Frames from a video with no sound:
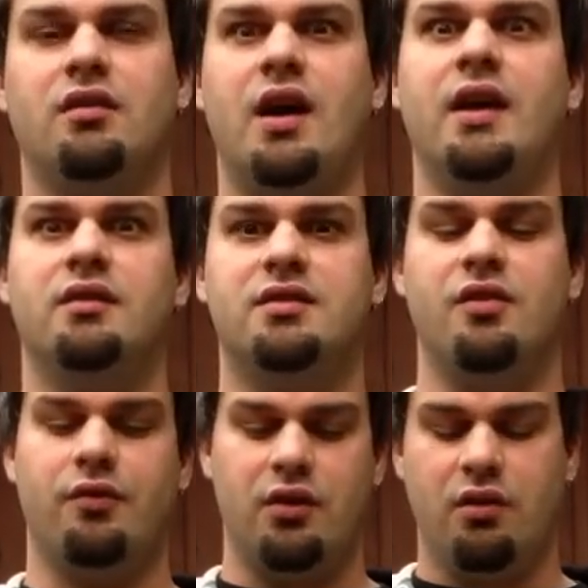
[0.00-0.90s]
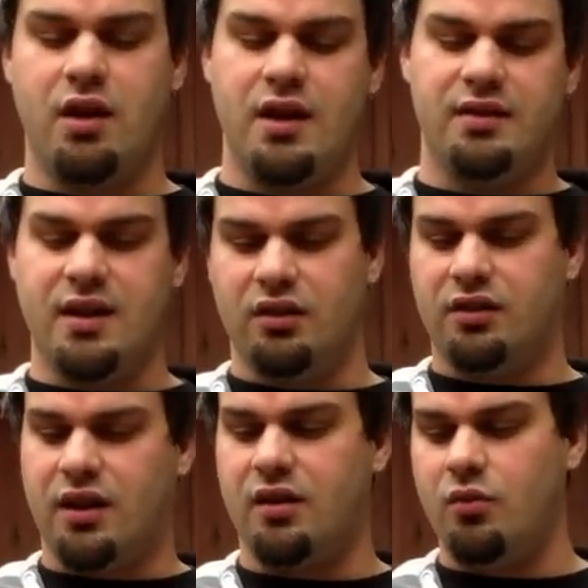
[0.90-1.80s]
light silvery gray, and that
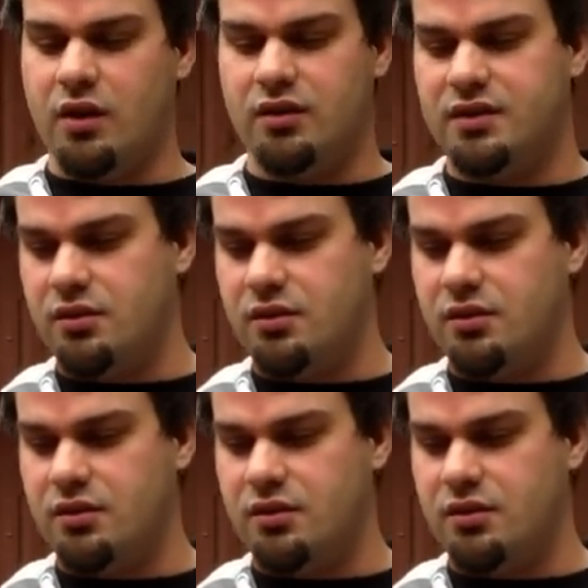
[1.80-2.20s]
looked kind of weird.